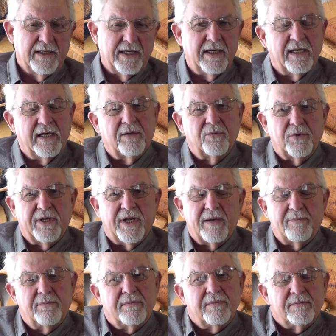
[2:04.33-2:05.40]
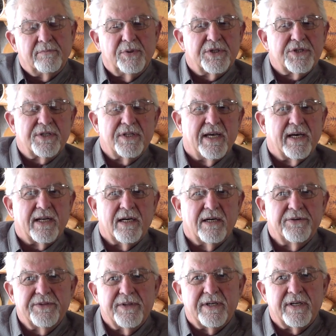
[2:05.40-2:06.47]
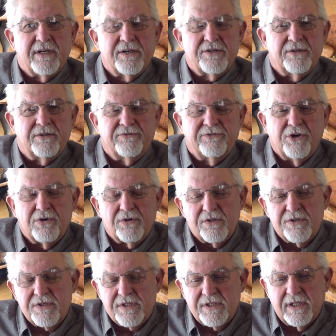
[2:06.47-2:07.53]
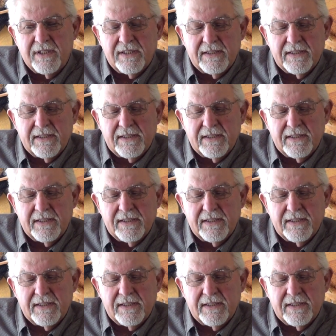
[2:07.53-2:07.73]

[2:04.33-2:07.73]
and when I push that out there to the folks